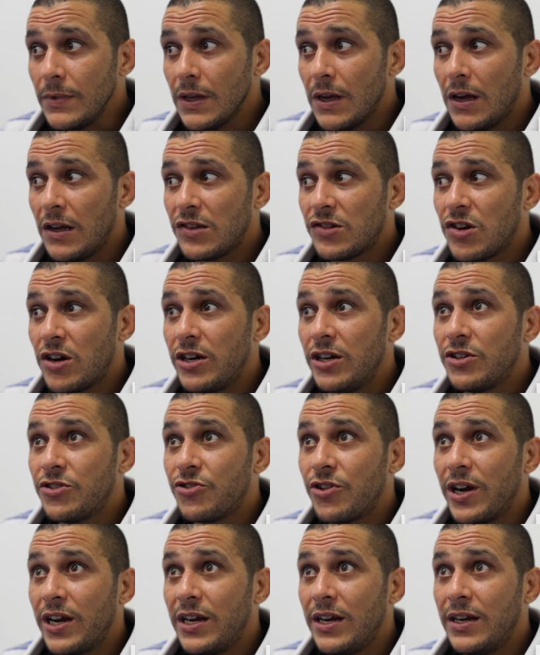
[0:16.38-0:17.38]
I started
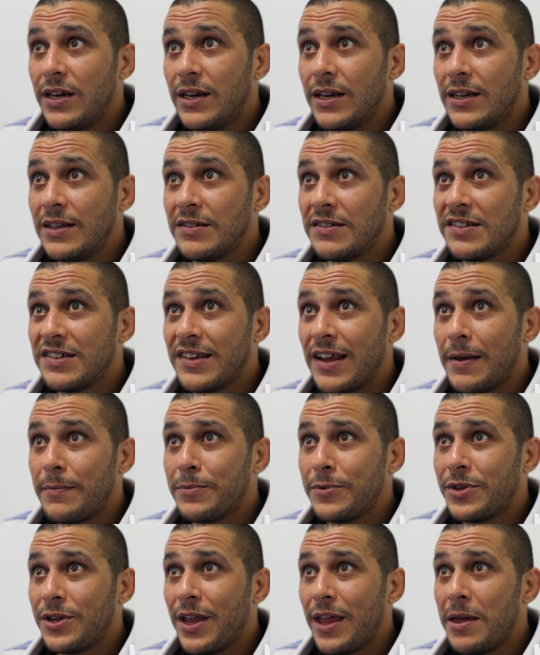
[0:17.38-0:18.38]
training in
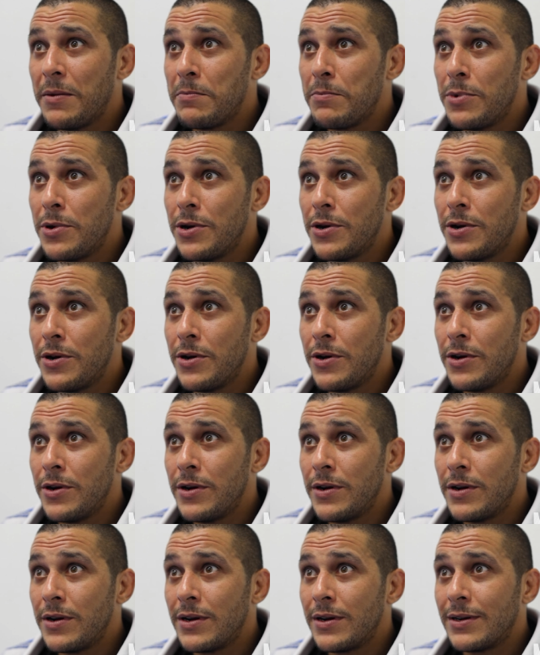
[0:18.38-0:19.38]
September
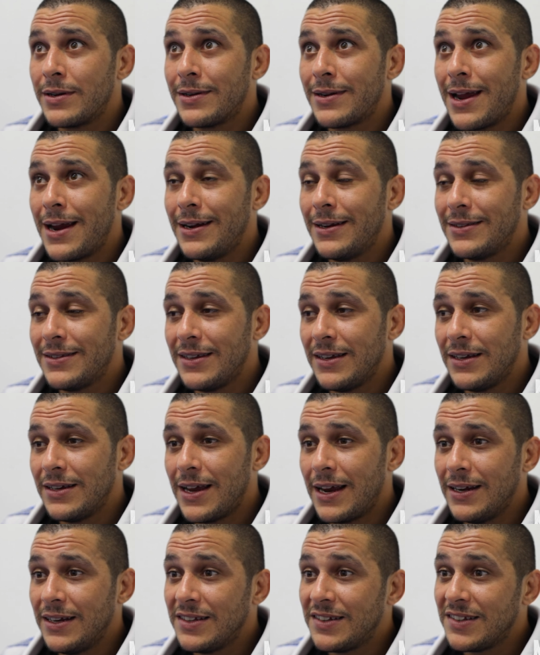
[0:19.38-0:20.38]

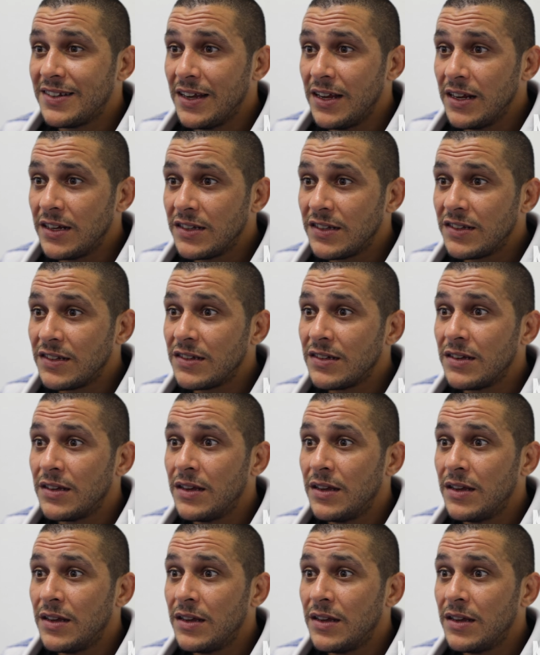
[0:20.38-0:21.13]
1996.